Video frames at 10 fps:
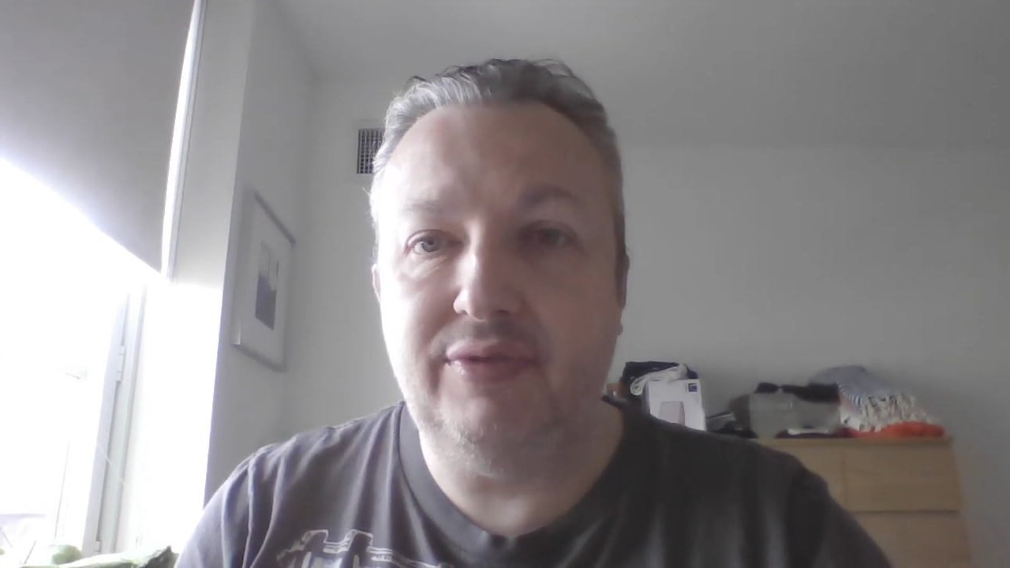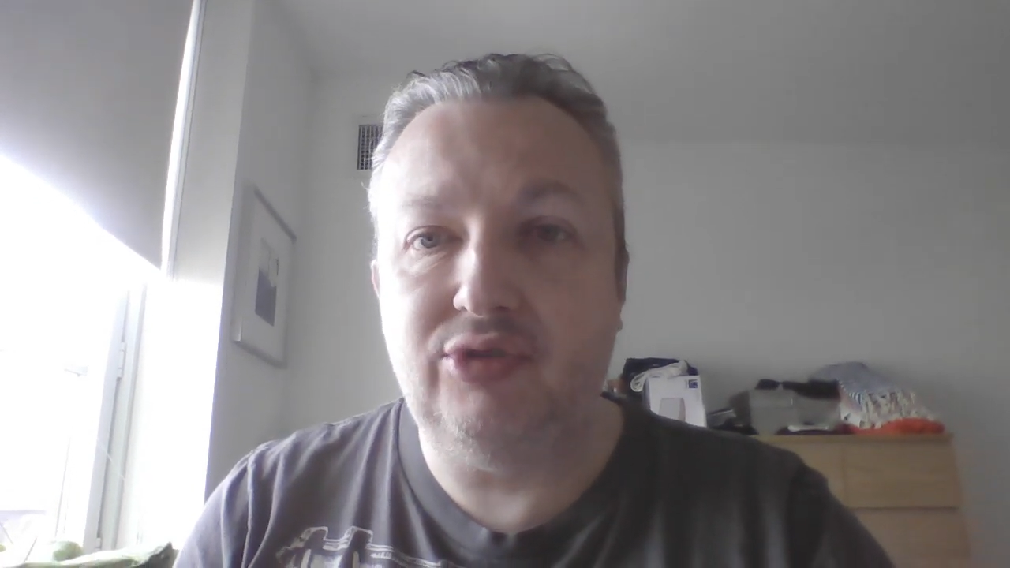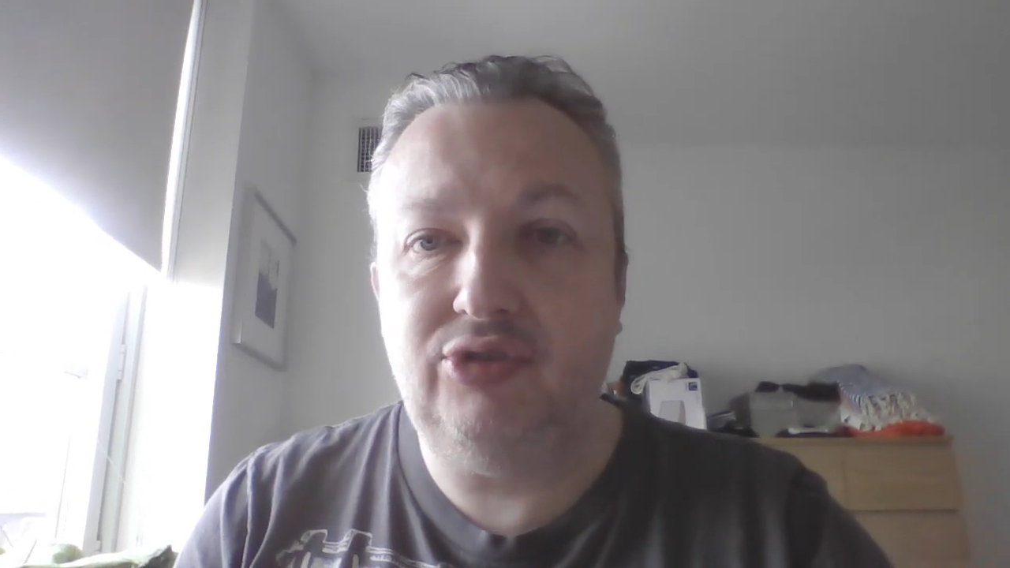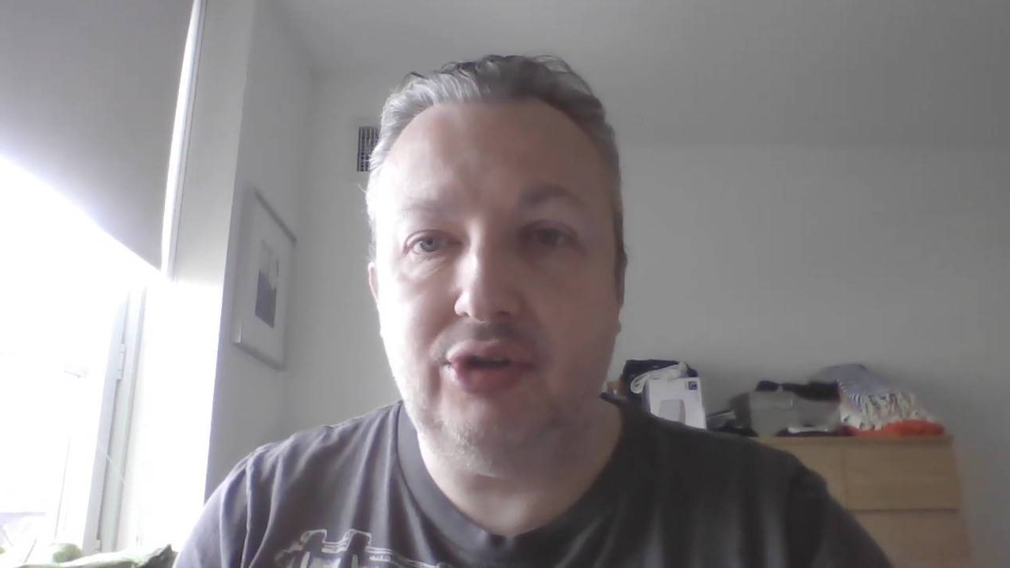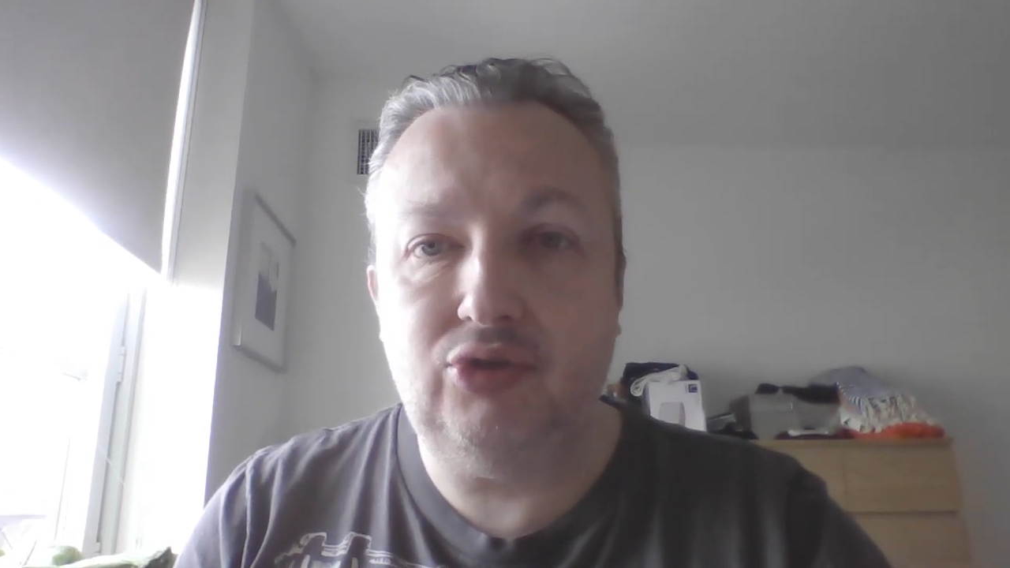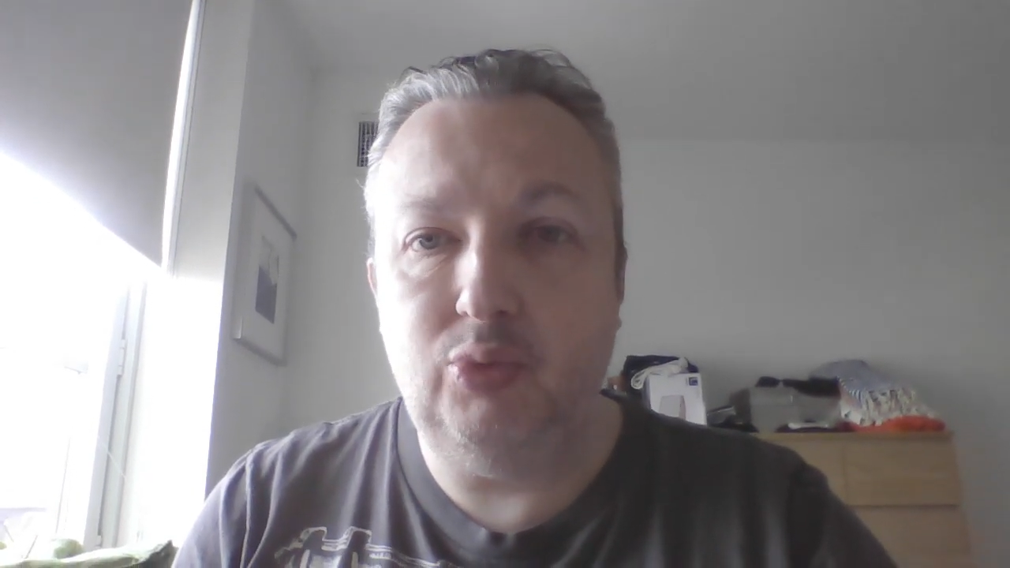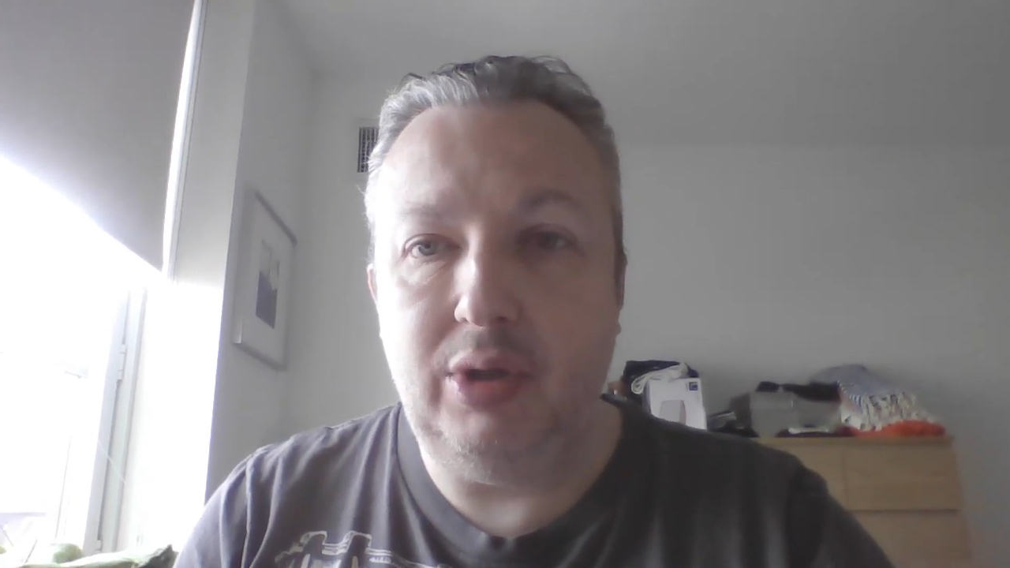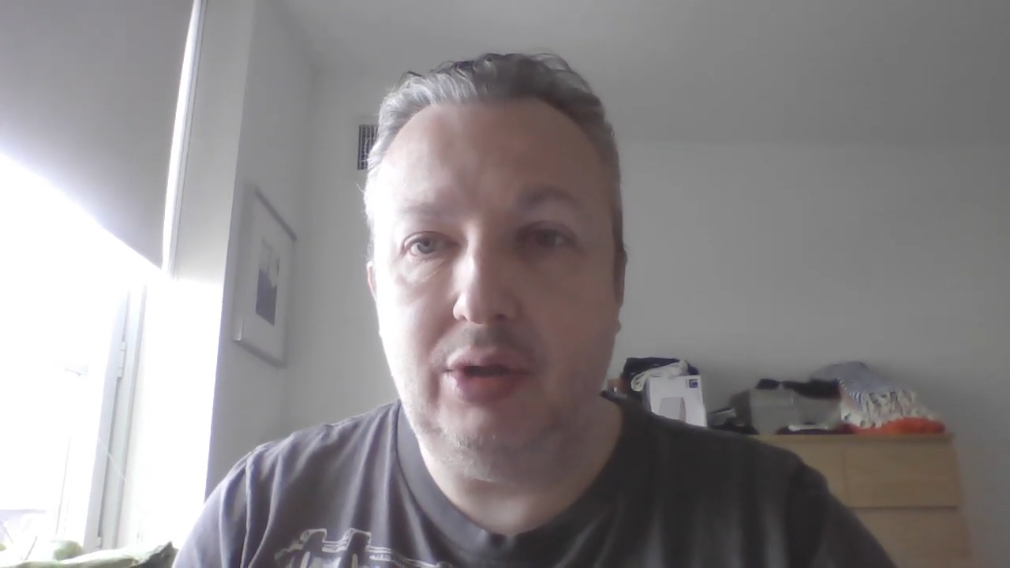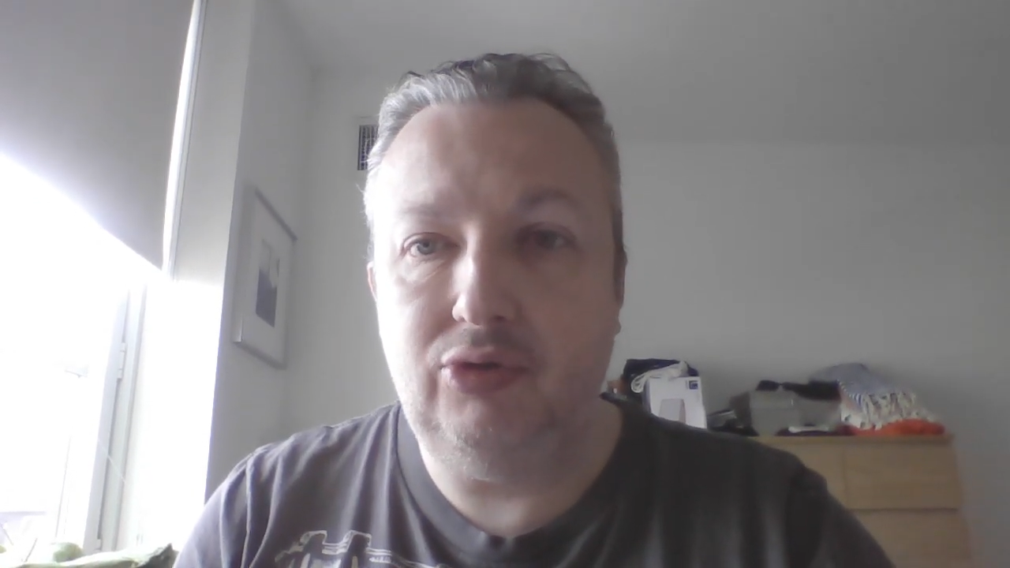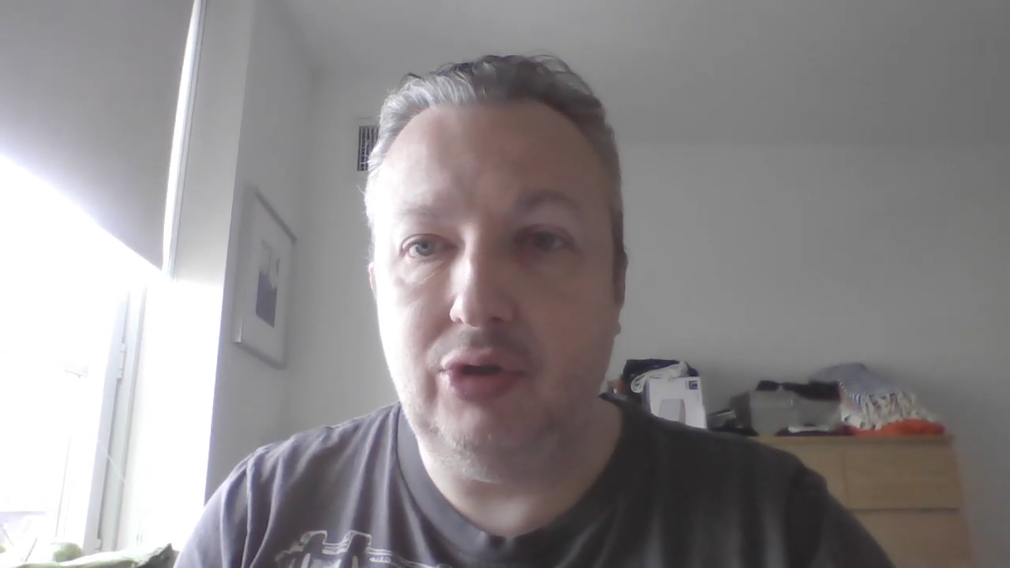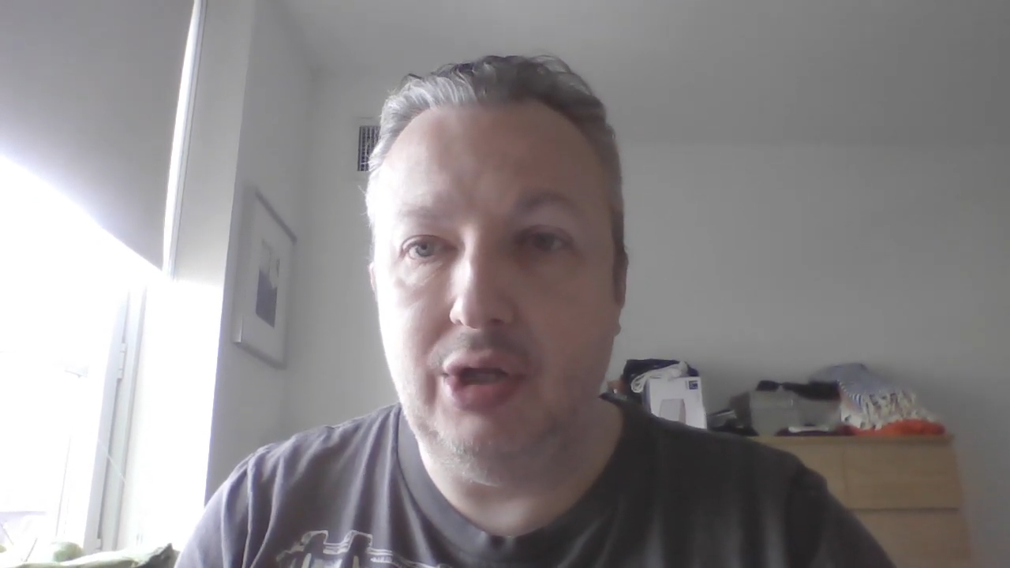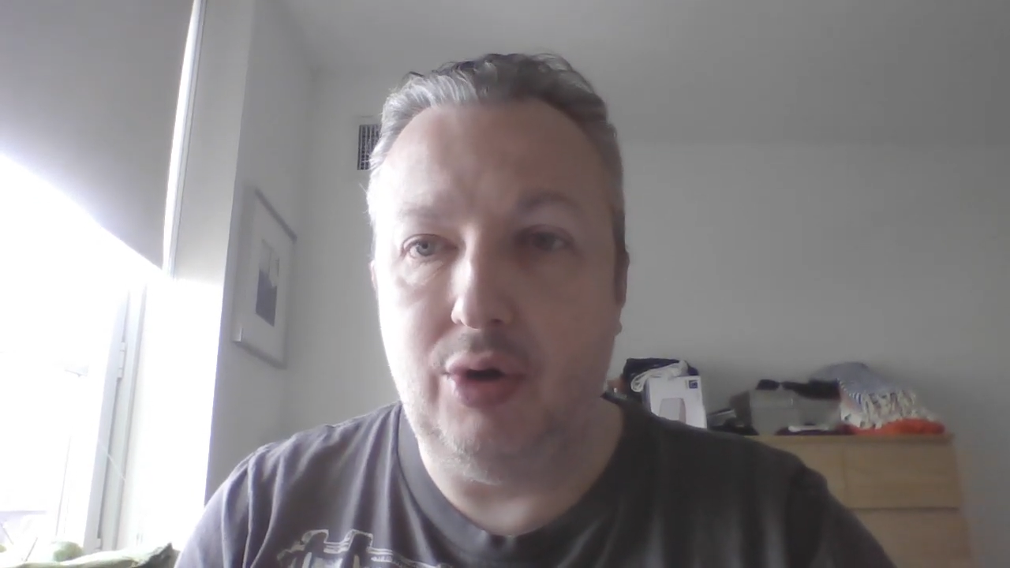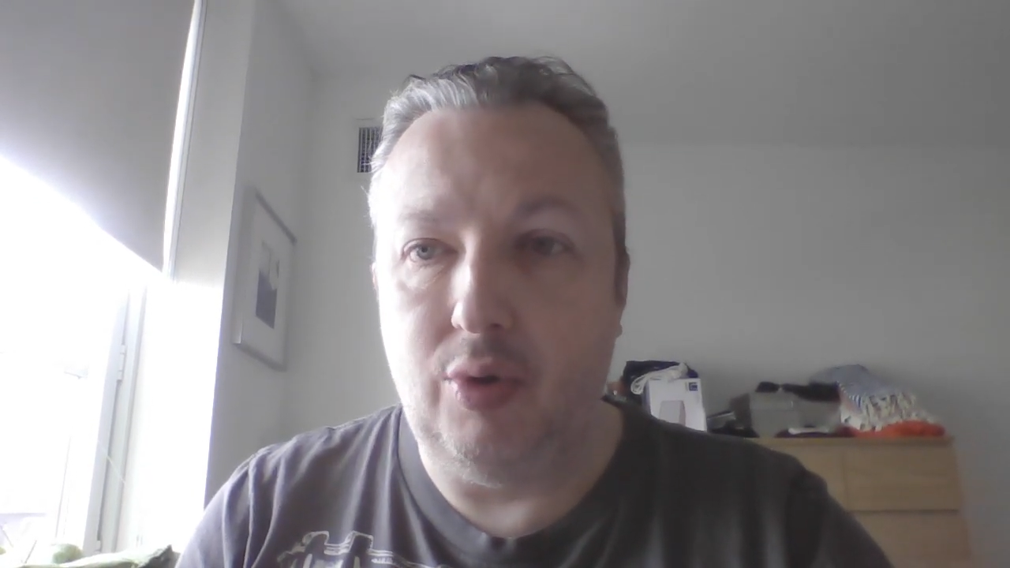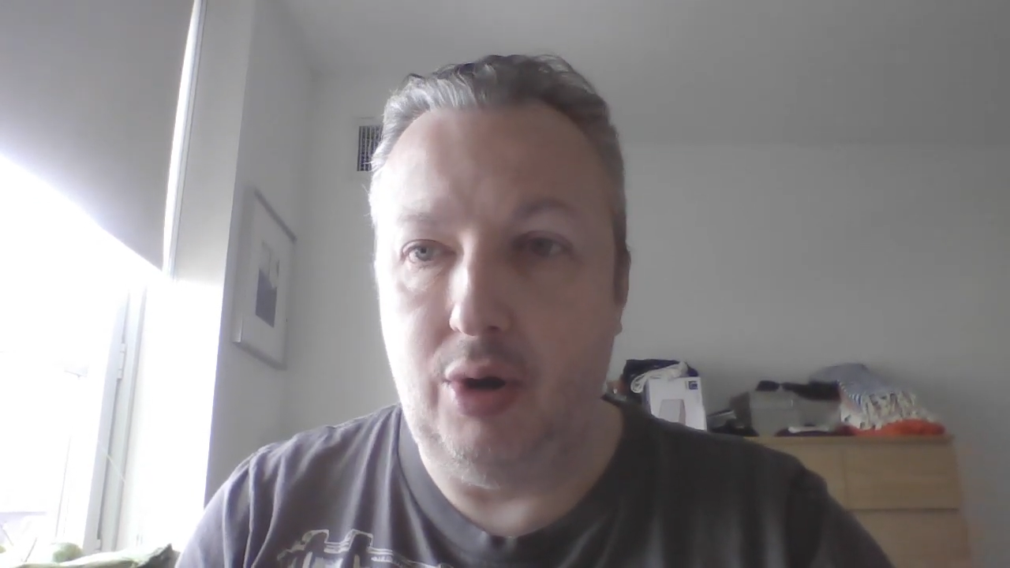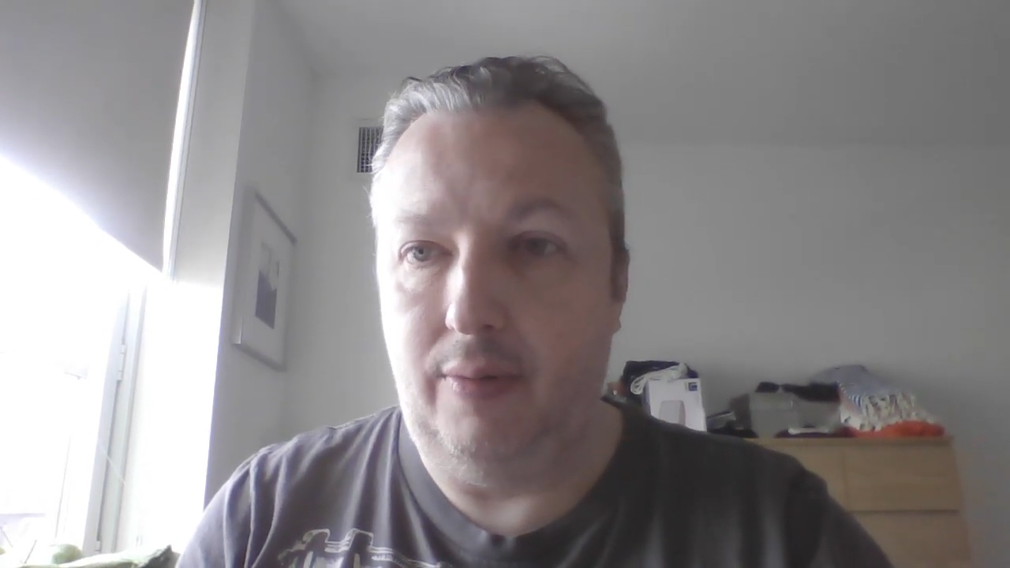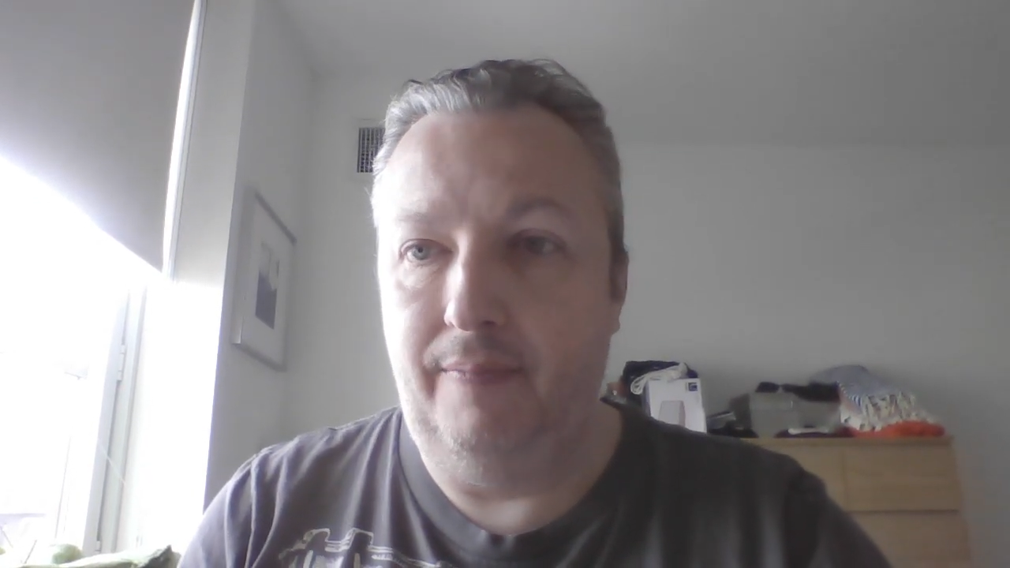for six weeks in a row.